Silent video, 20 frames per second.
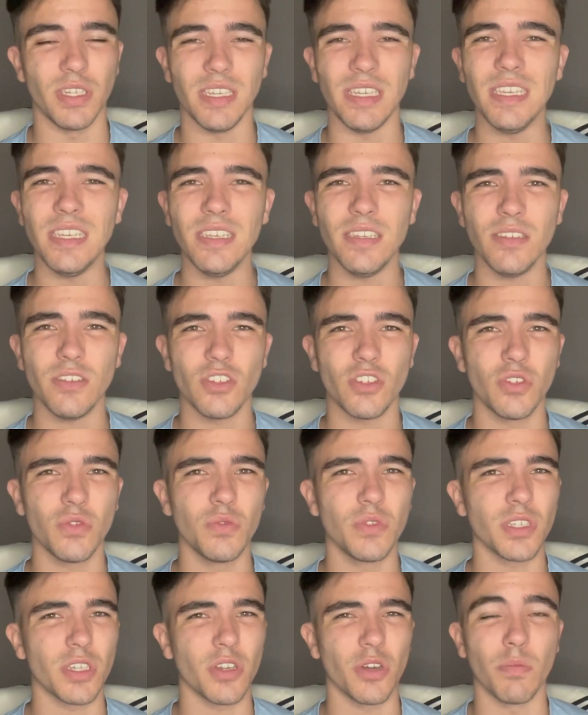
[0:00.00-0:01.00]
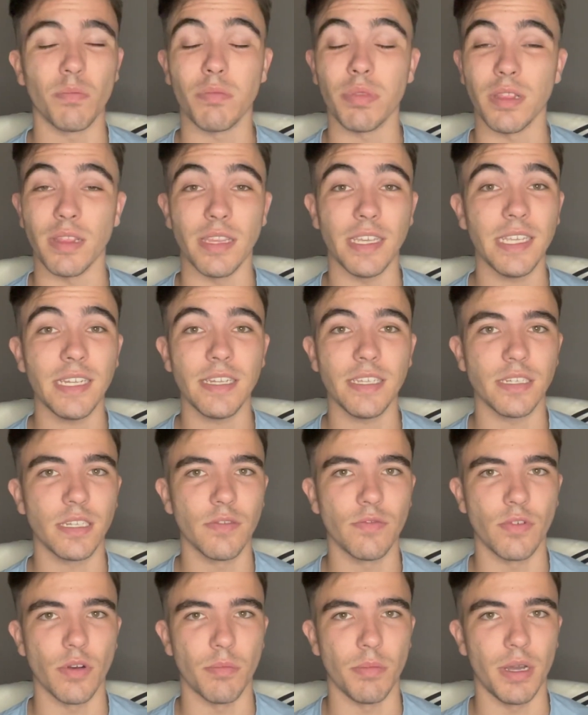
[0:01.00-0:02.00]
he chose a completely
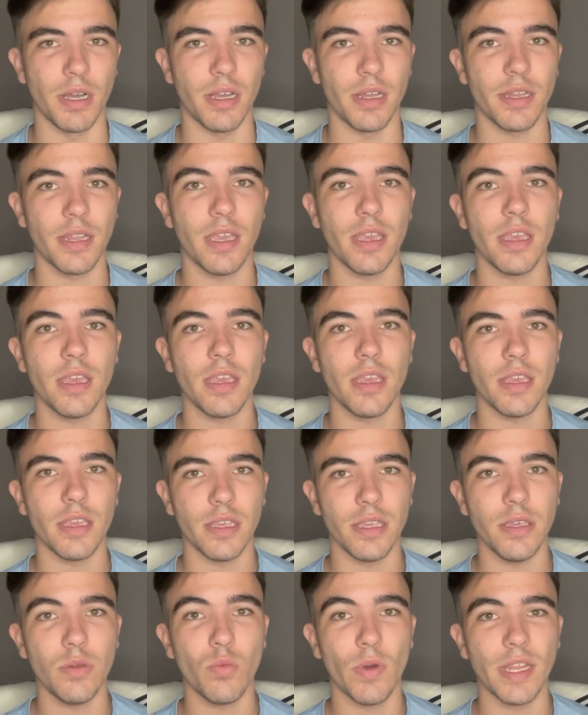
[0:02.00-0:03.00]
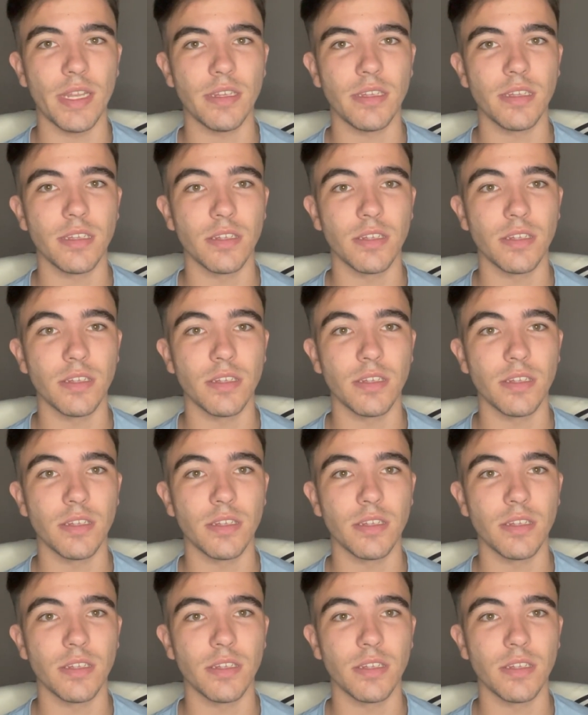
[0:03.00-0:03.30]
different path. He went